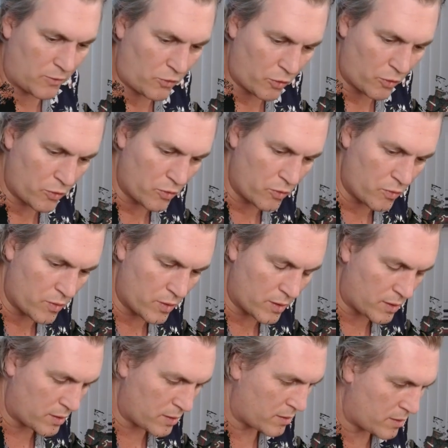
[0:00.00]
2
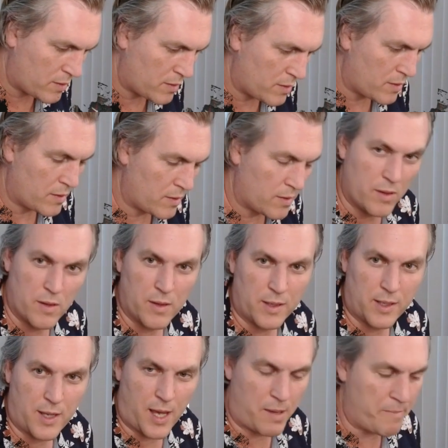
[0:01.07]

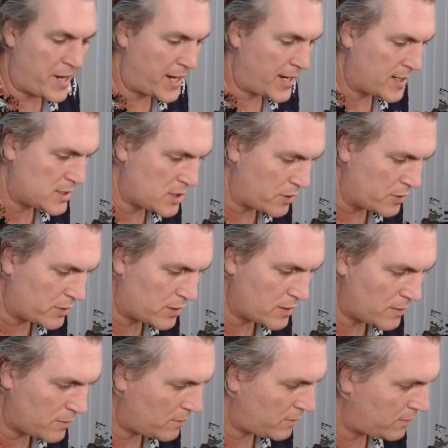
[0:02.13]
campaign
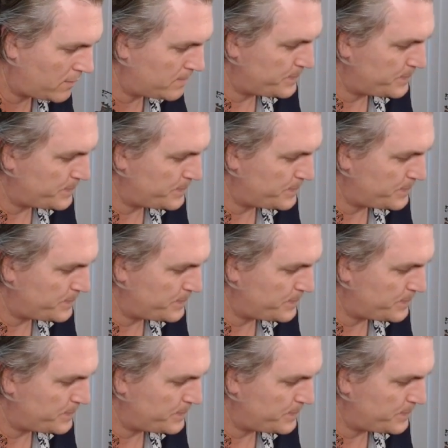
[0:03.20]
tokens.